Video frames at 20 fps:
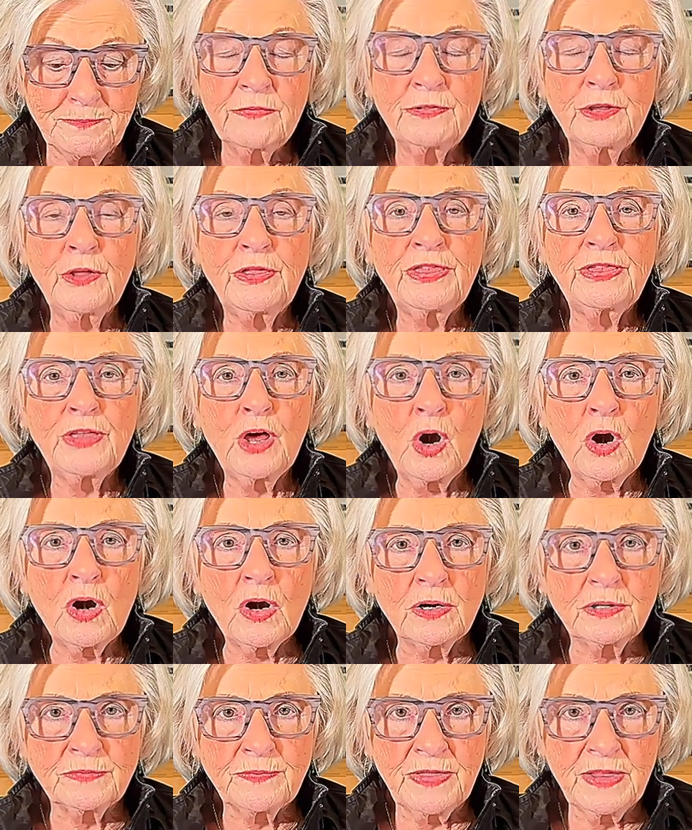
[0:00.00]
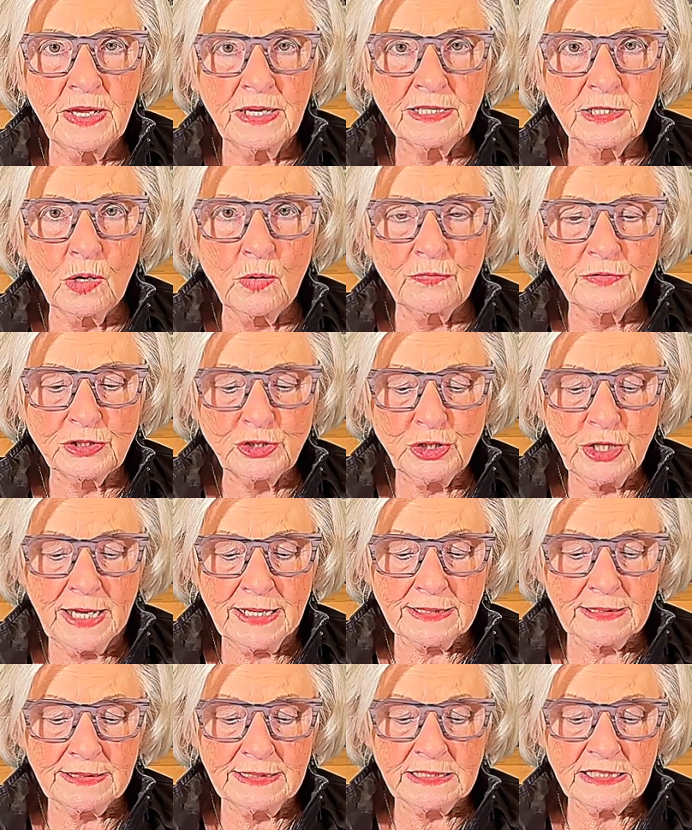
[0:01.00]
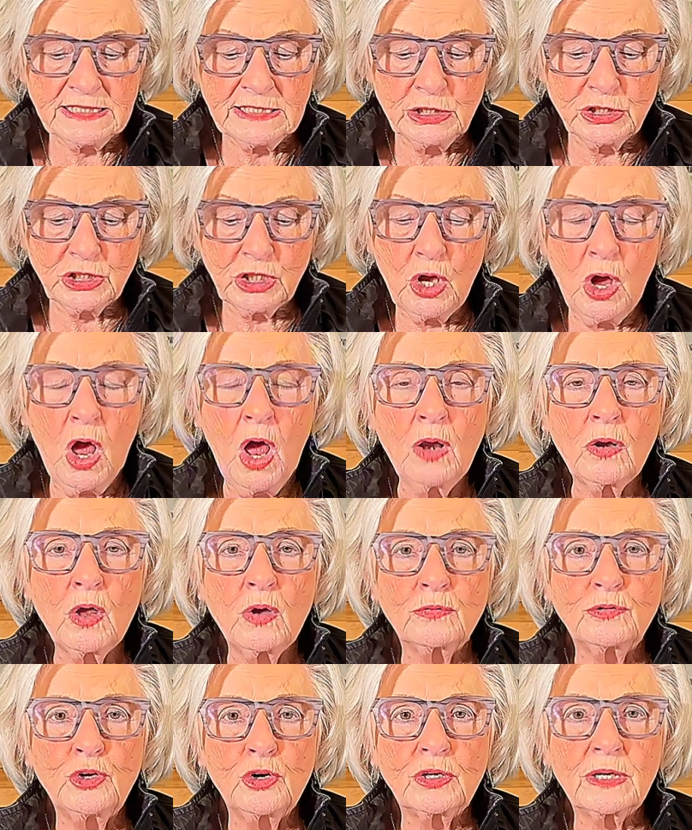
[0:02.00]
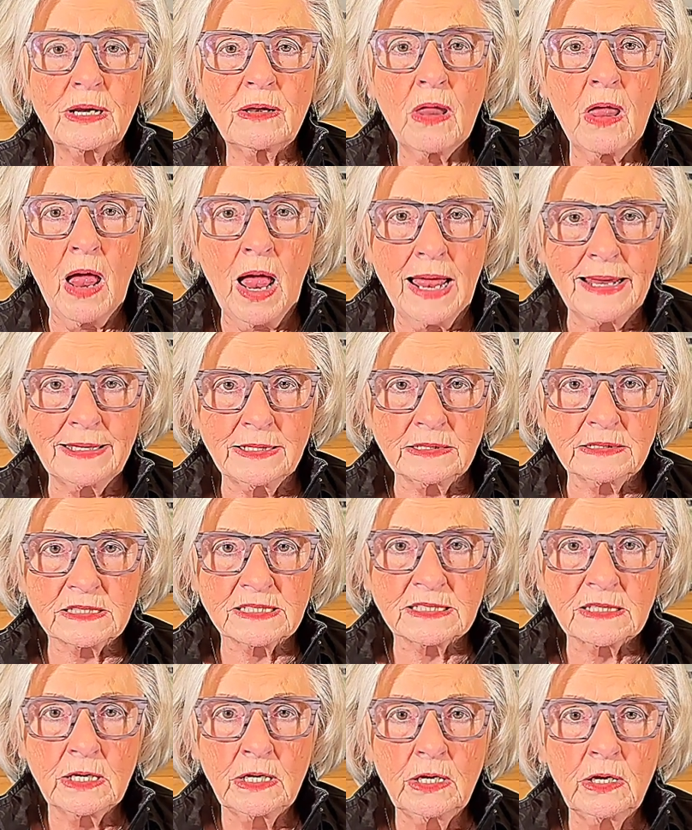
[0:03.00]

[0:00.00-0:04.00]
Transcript: The third thing on the checklist is call on your clients,